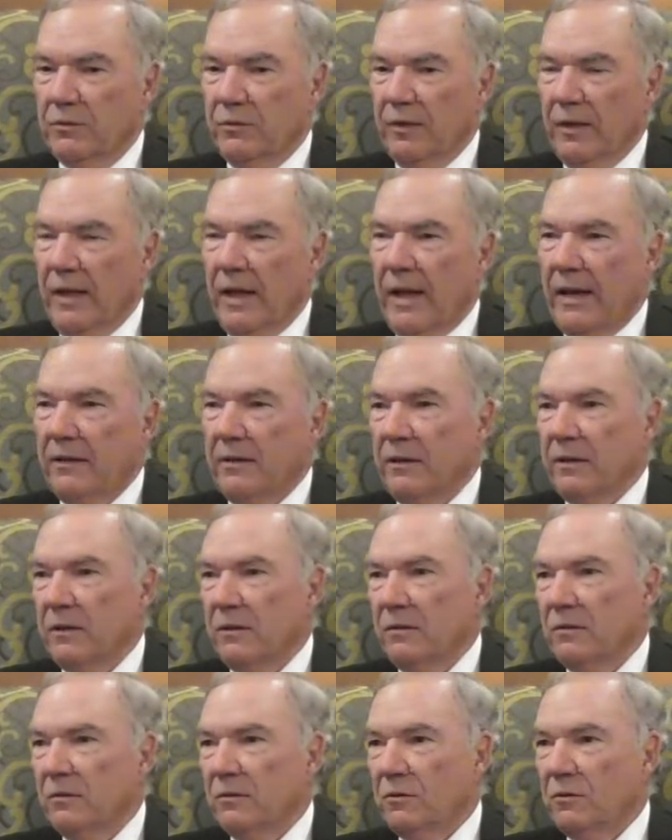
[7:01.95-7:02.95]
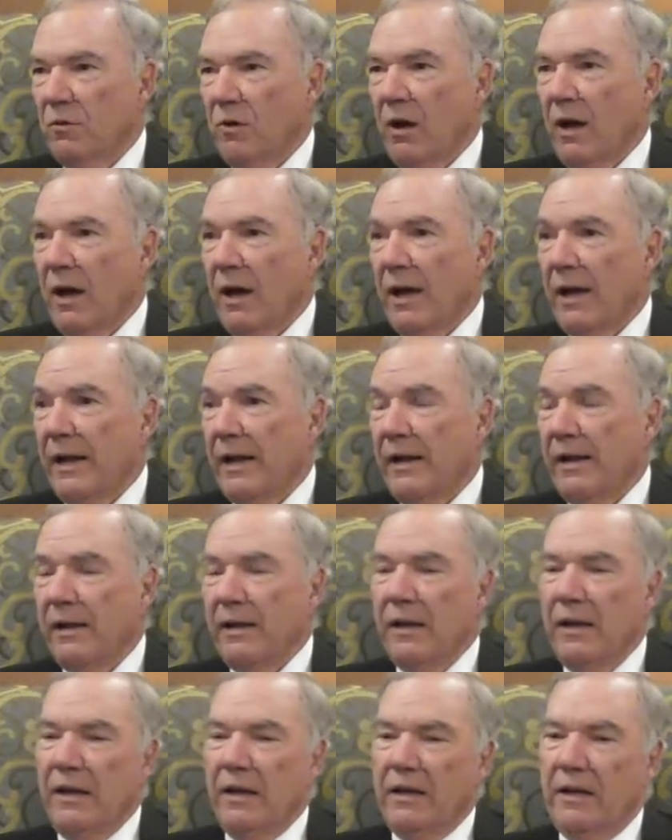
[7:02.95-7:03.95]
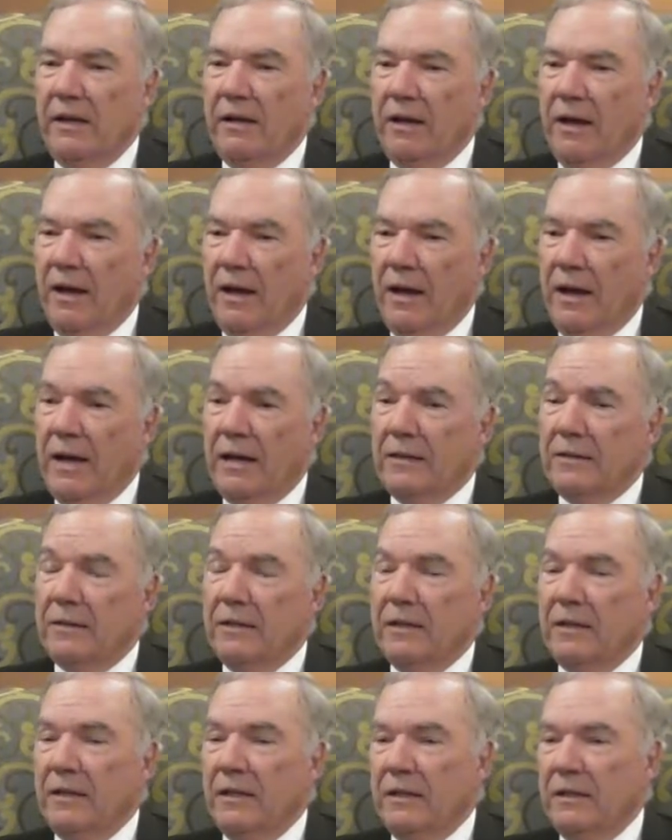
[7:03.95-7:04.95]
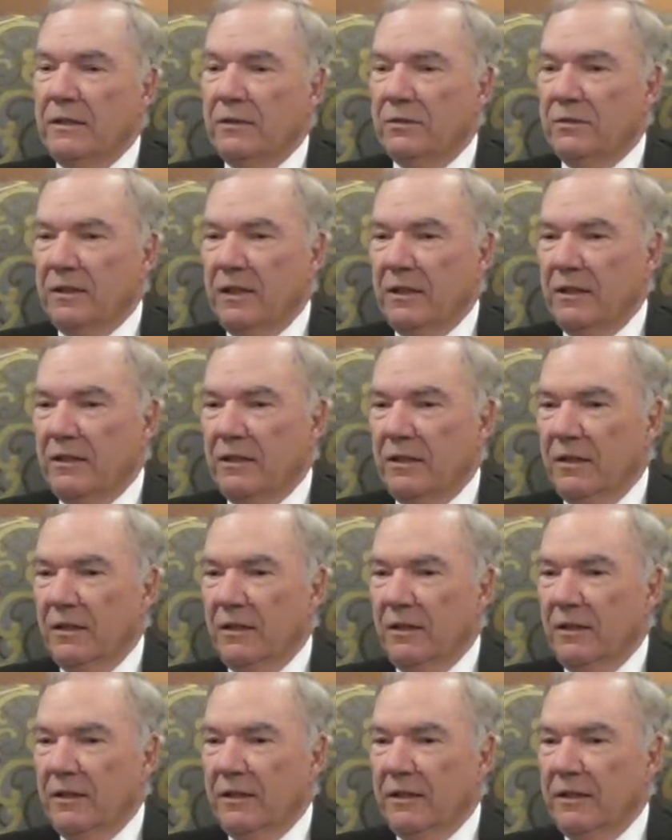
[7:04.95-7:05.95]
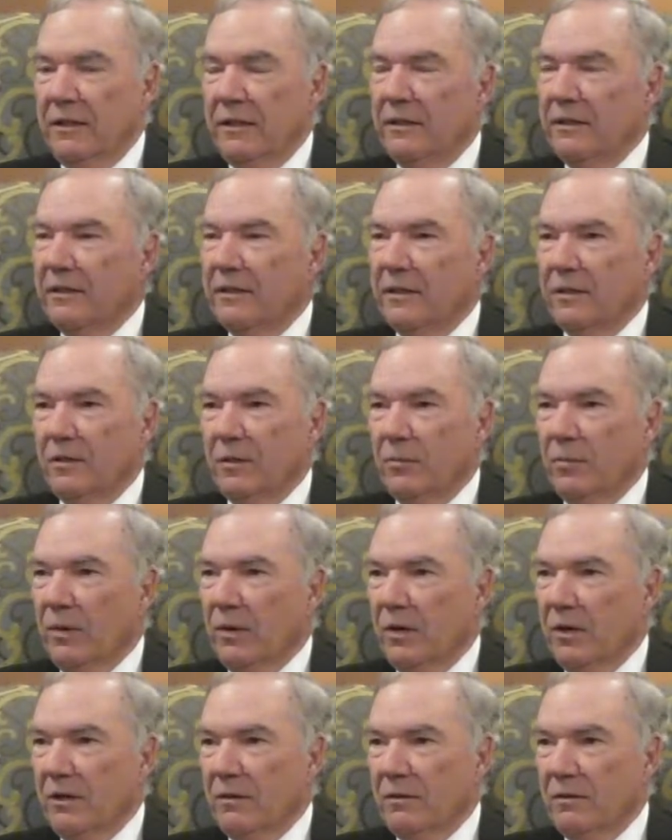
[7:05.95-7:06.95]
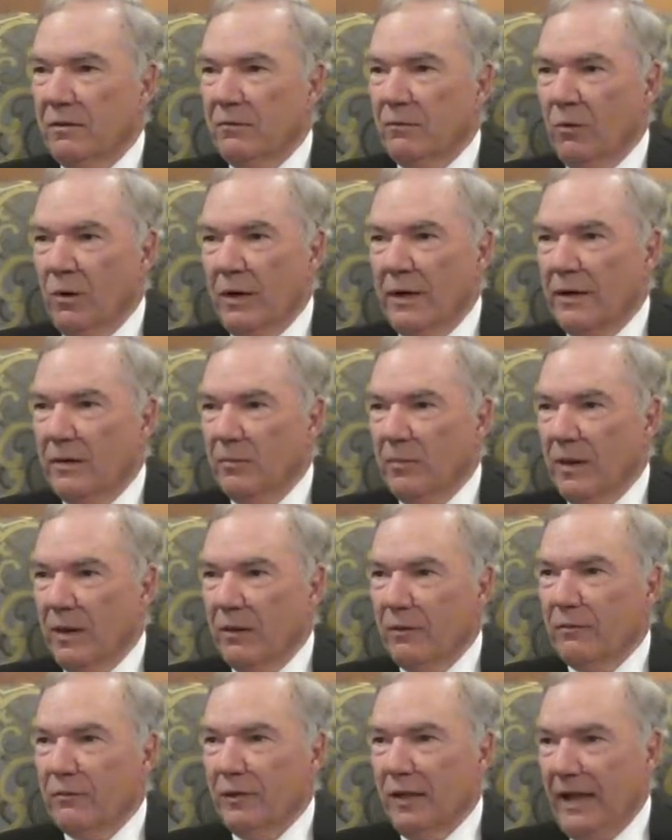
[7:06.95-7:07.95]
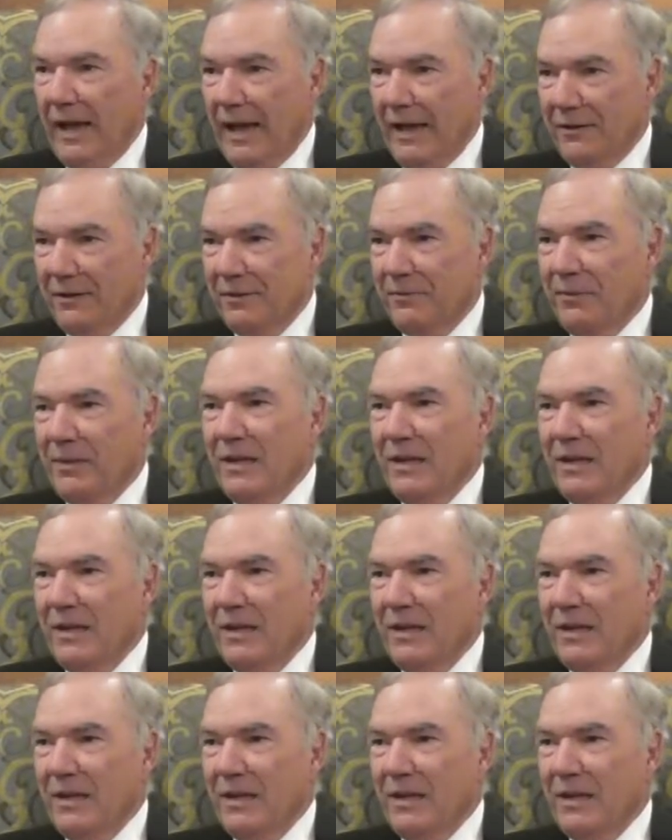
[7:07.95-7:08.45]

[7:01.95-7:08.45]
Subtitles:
flat and dry and hot, and he said they didn't get the part right about flat.